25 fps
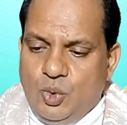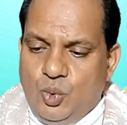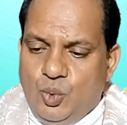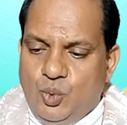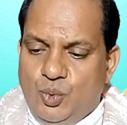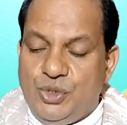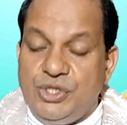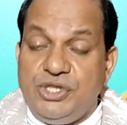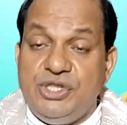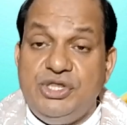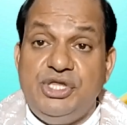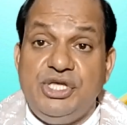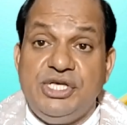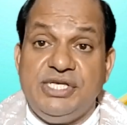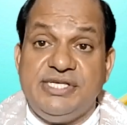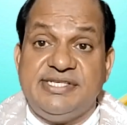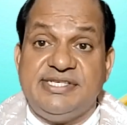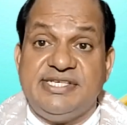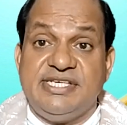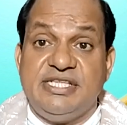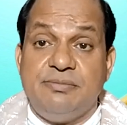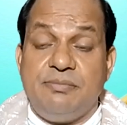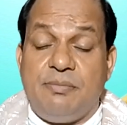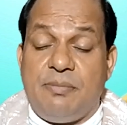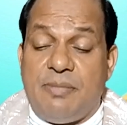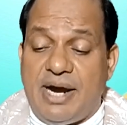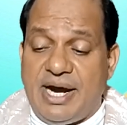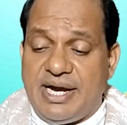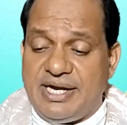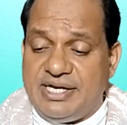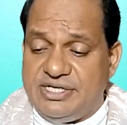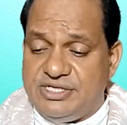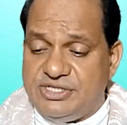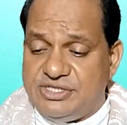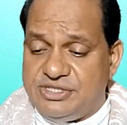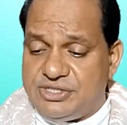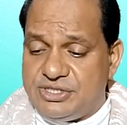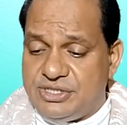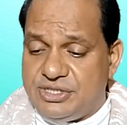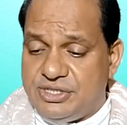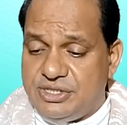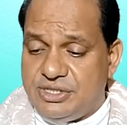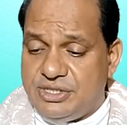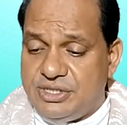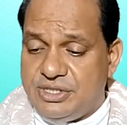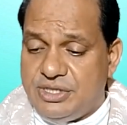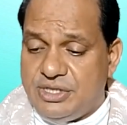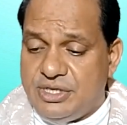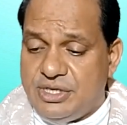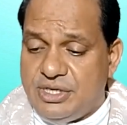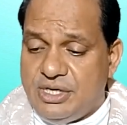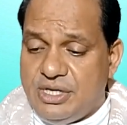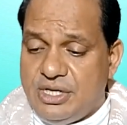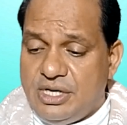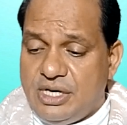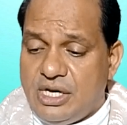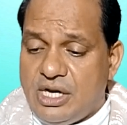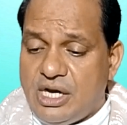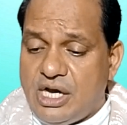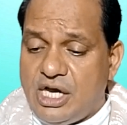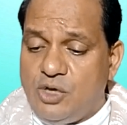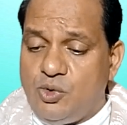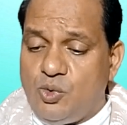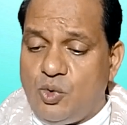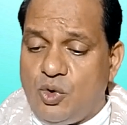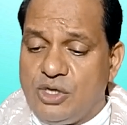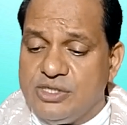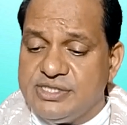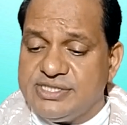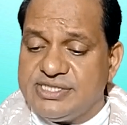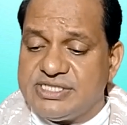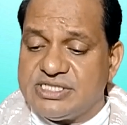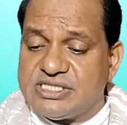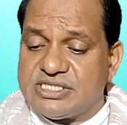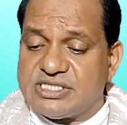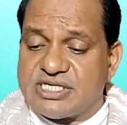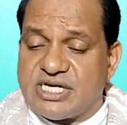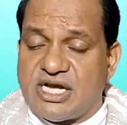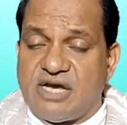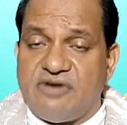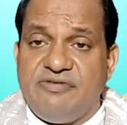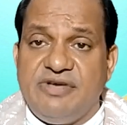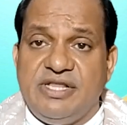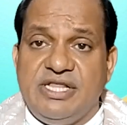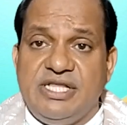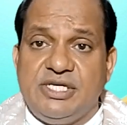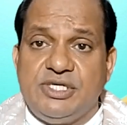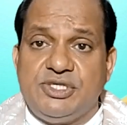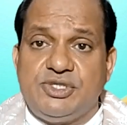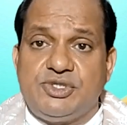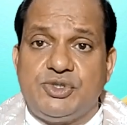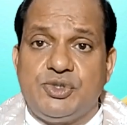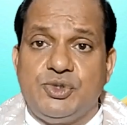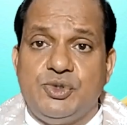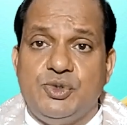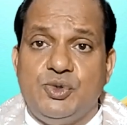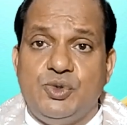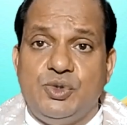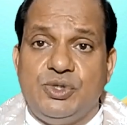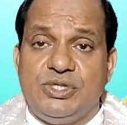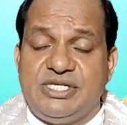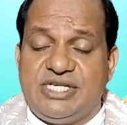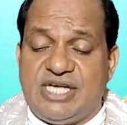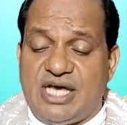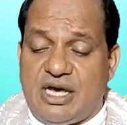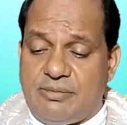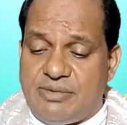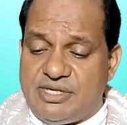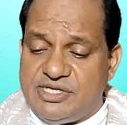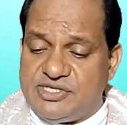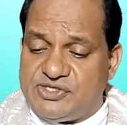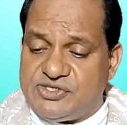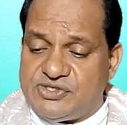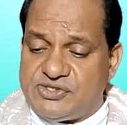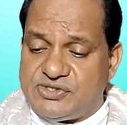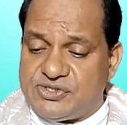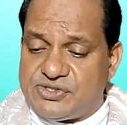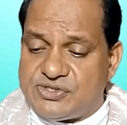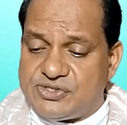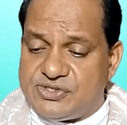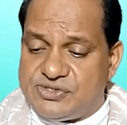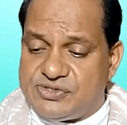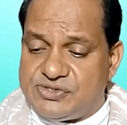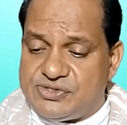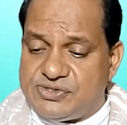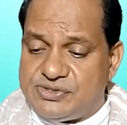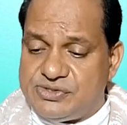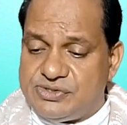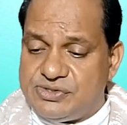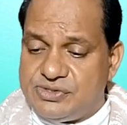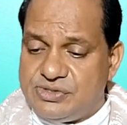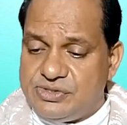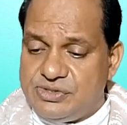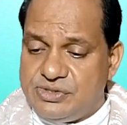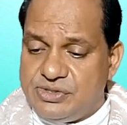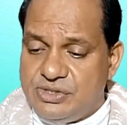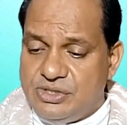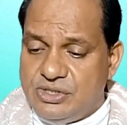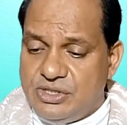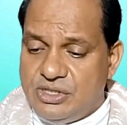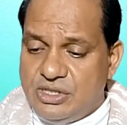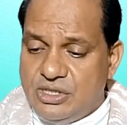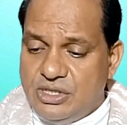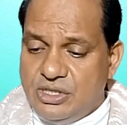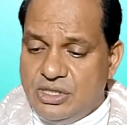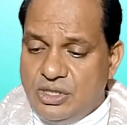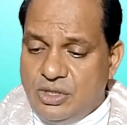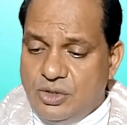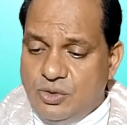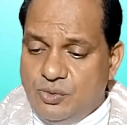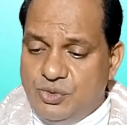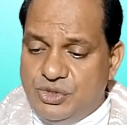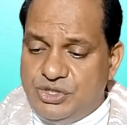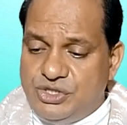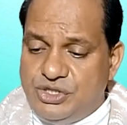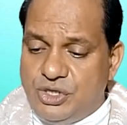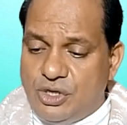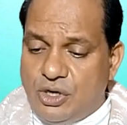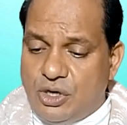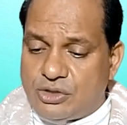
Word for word: With this in mind, I was traveling to Damascus with the